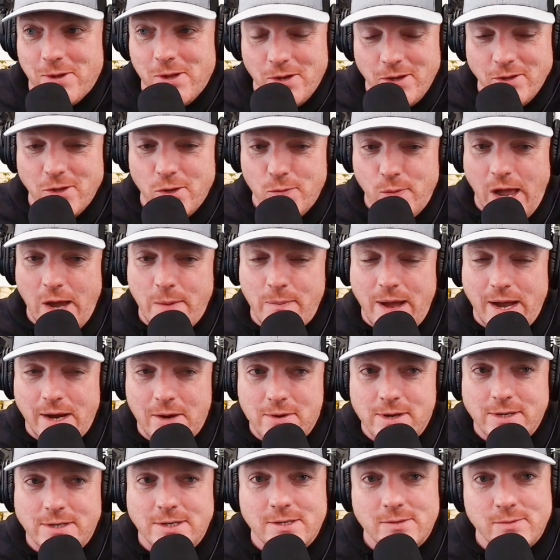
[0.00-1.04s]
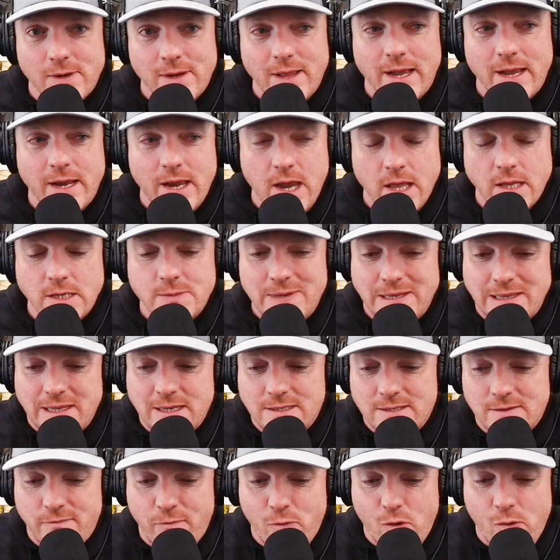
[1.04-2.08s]
We were looking through mailbag questions. We were like, yeah, let's make
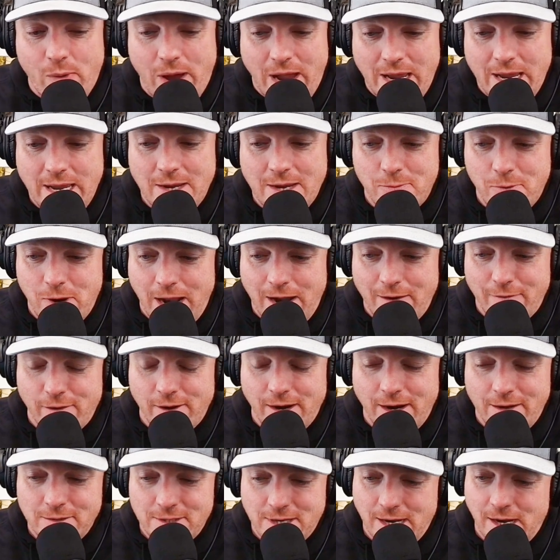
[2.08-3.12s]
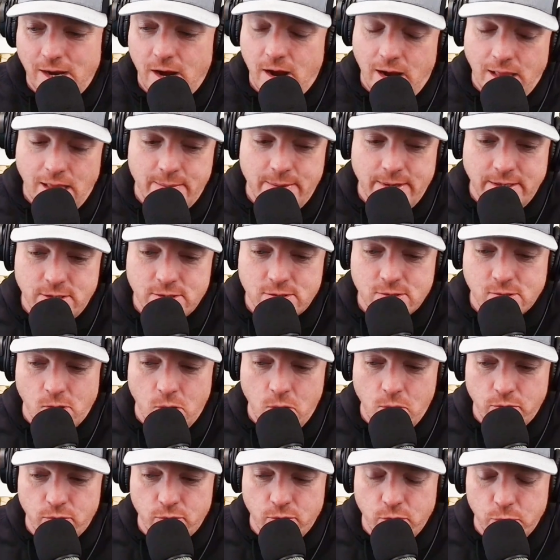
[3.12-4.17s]
this a 4xe, whatever. And I was like, all right, let me just
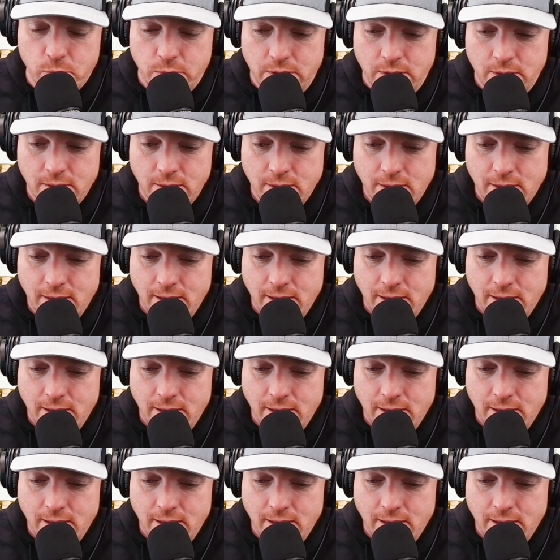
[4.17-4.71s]
scroll through, and